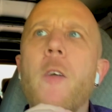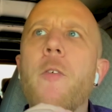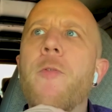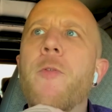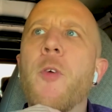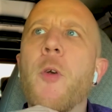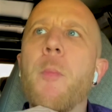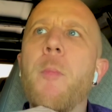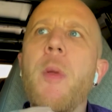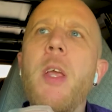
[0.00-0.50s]

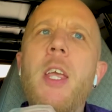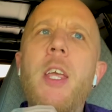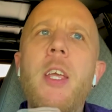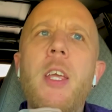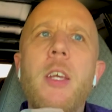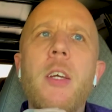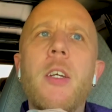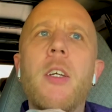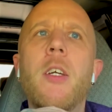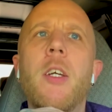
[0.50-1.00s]
for
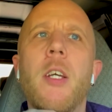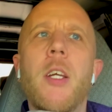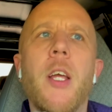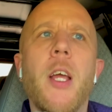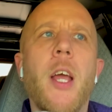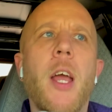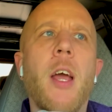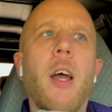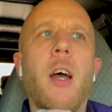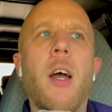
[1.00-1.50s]
me,
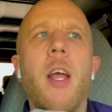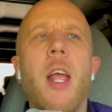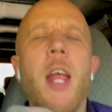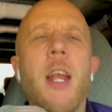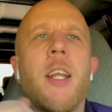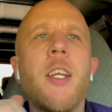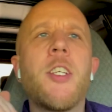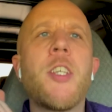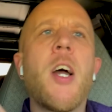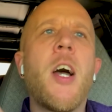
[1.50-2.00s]

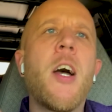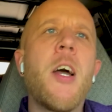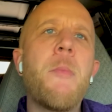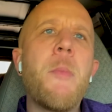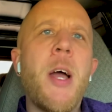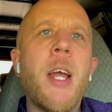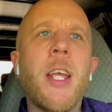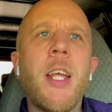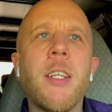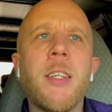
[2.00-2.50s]
anytime
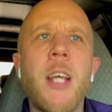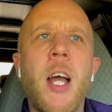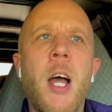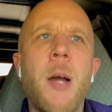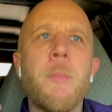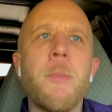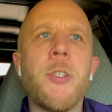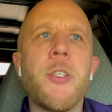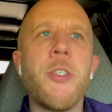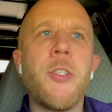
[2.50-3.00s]
I get the
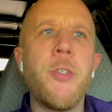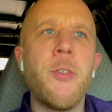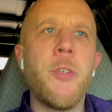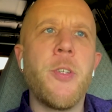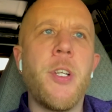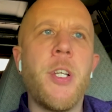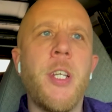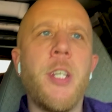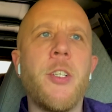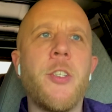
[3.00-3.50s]

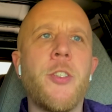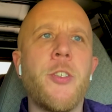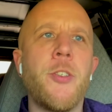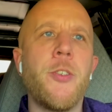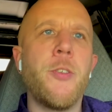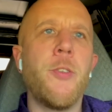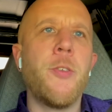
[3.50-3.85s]
opportunity to